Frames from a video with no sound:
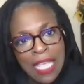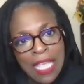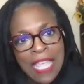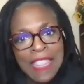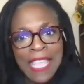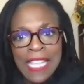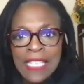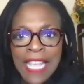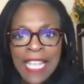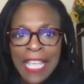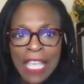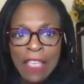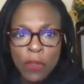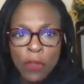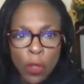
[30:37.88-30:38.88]
they say
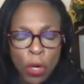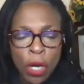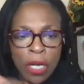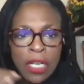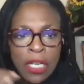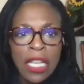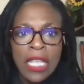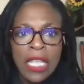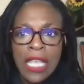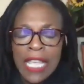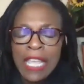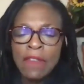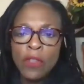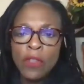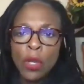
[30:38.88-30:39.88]
if
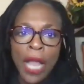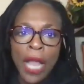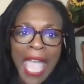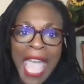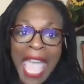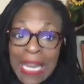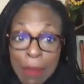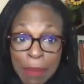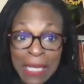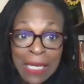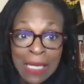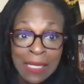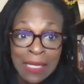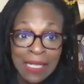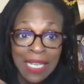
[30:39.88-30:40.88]
your
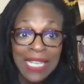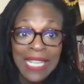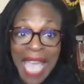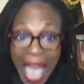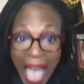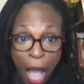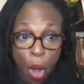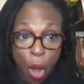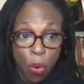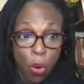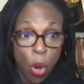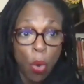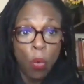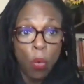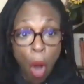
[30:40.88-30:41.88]
enemy's cow
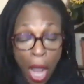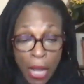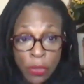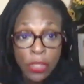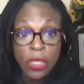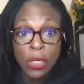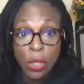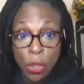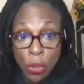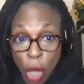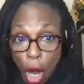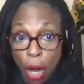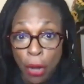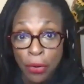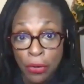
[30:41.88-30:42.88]
wanders into your
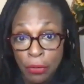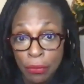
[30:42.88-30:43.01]
yard,